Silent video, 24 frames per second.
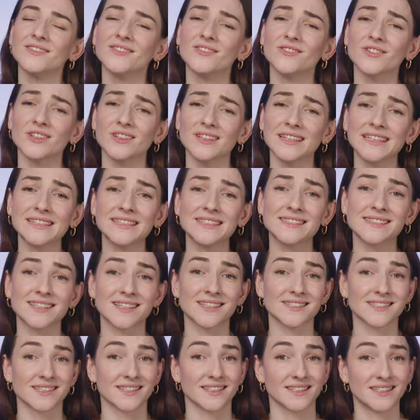Related
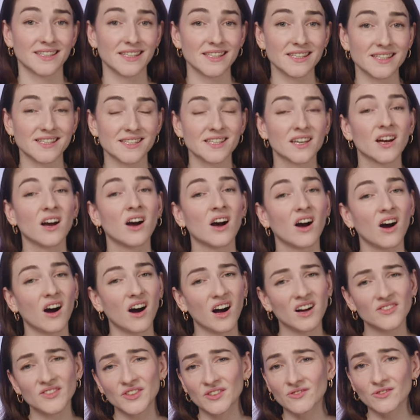sites like these
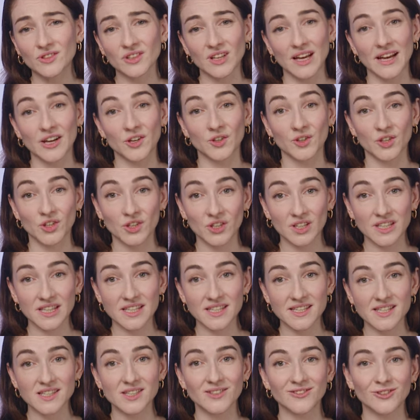often rely on
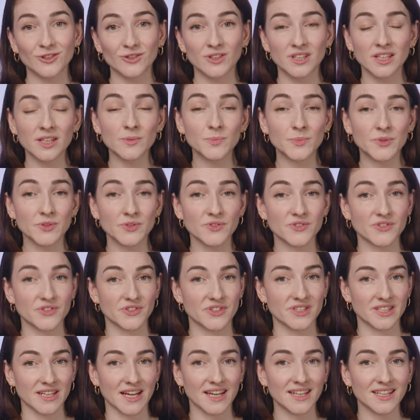cookies to keep
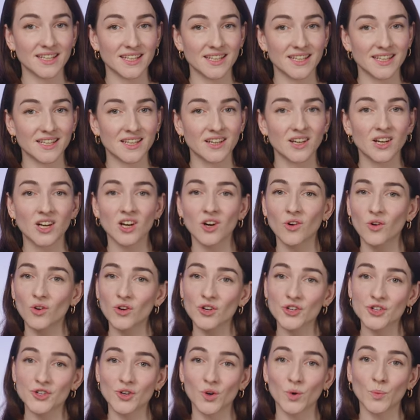users signed in
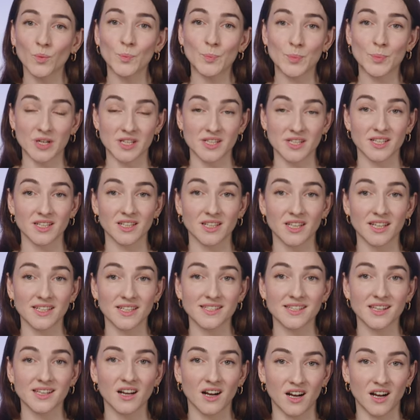or show
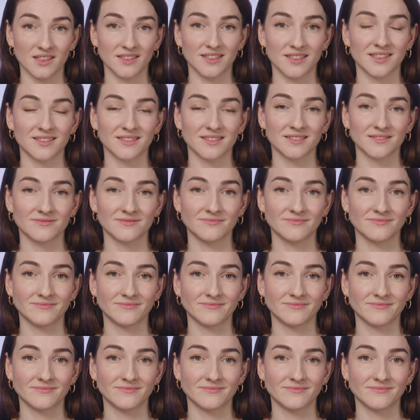personalized content.